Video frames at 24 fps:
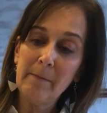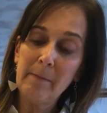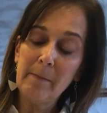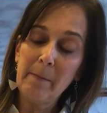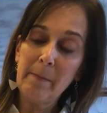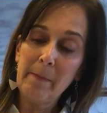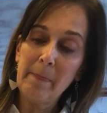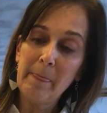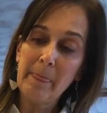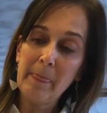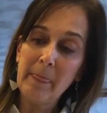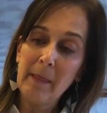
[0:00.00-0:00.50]

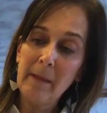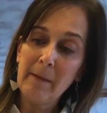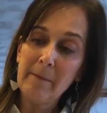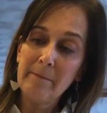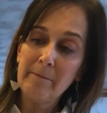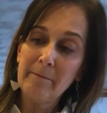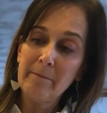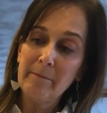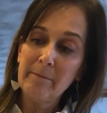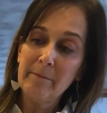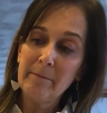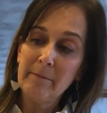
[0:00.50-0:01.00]

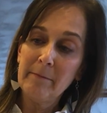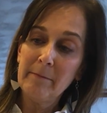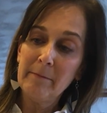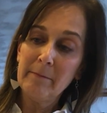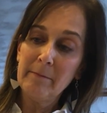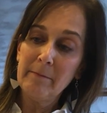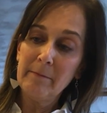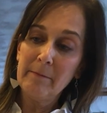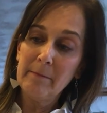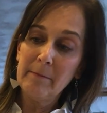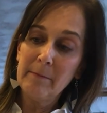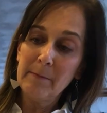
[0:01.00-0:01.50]

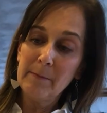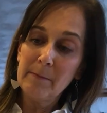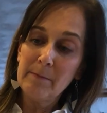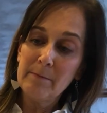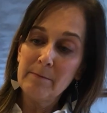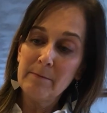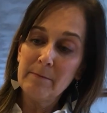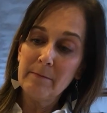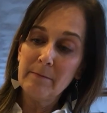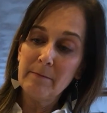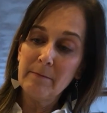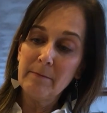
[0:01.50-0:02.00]

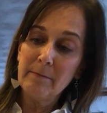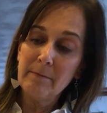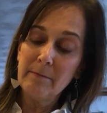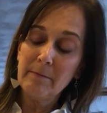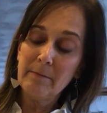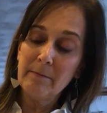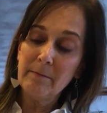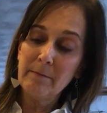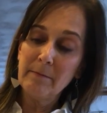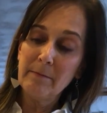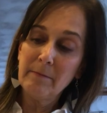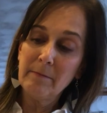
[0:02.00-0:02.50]

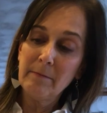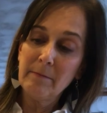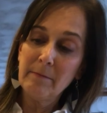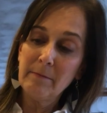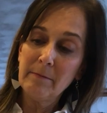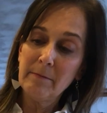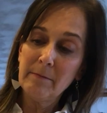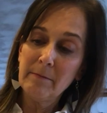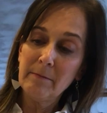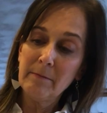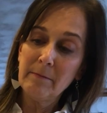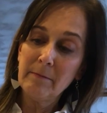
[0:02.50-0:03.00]

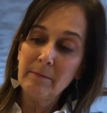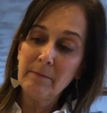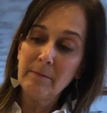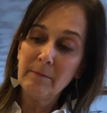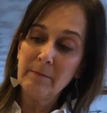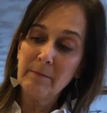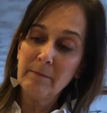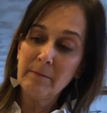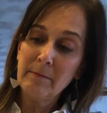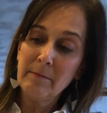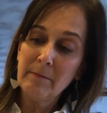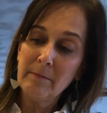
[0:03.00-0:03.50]

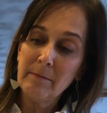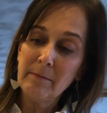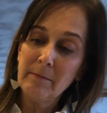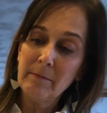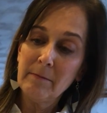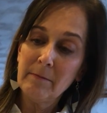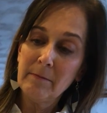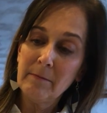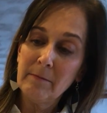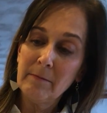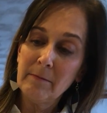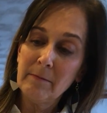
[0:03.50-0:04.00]

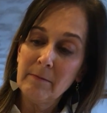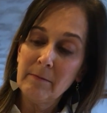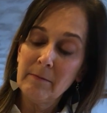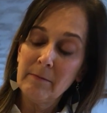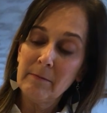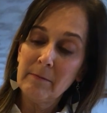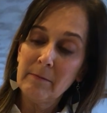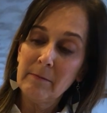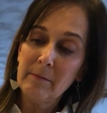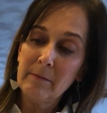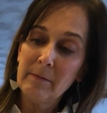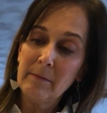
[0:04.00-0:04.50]
No one is speaking in this clip.